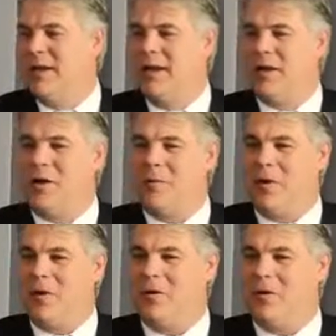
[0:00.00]
and our
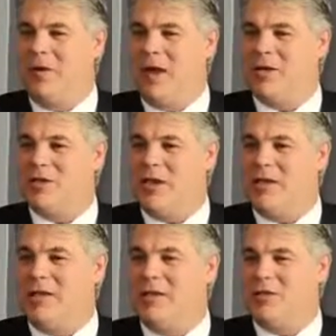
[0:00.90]
partner,
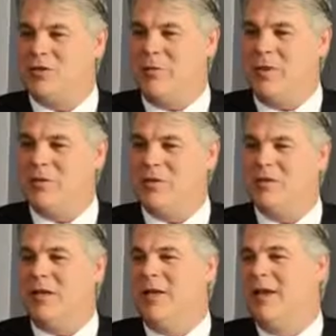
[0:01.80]
Cachet,
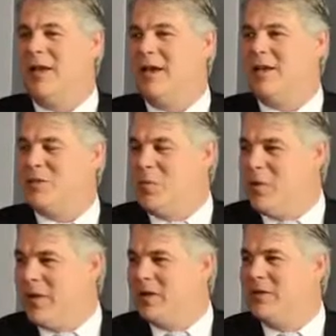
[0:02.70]
distributes
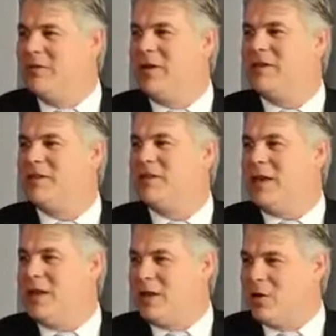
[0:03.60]
small medical devices
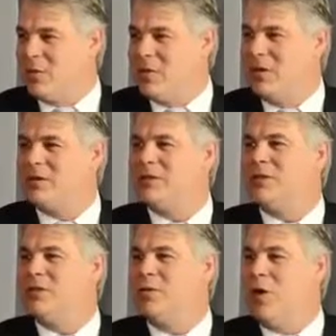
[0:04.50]
and therapeutics
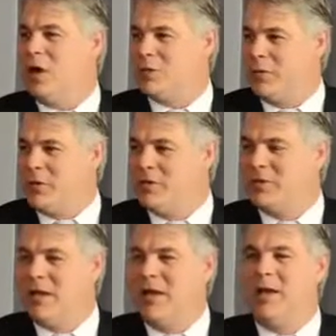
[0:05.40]
to hospitals.